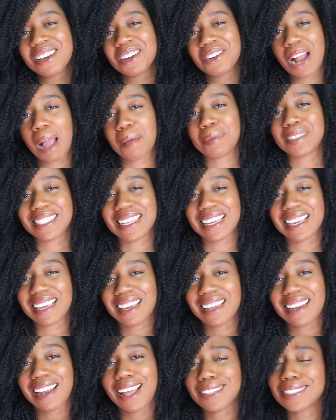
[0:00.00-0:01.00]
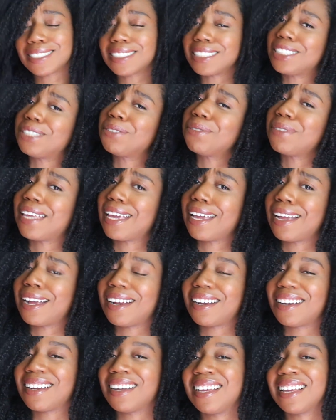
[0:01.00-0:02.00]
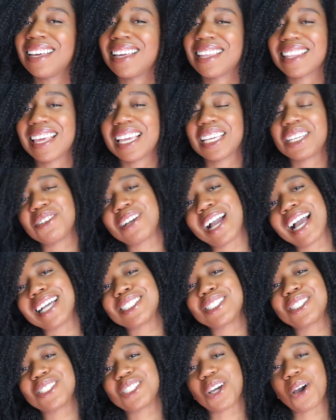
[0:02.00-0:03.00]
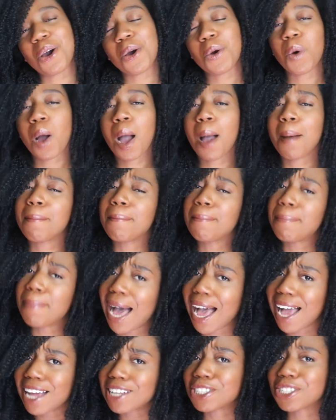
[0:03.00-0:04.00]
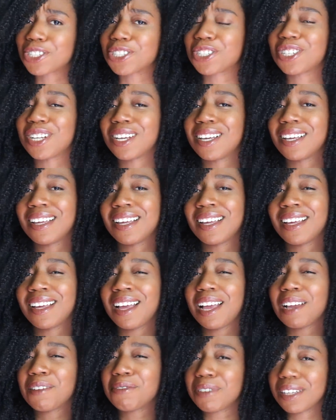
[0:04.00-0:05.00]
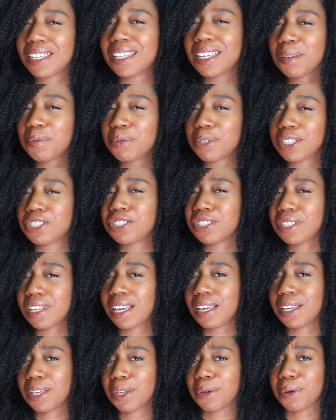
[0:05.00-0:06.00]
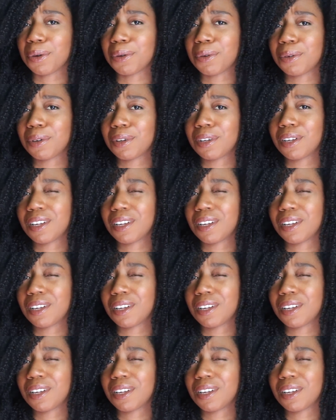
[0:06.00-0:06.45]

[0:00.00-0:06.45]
Grab a ticket. I'll see you there. Thank you guys so much. I really appreciate you.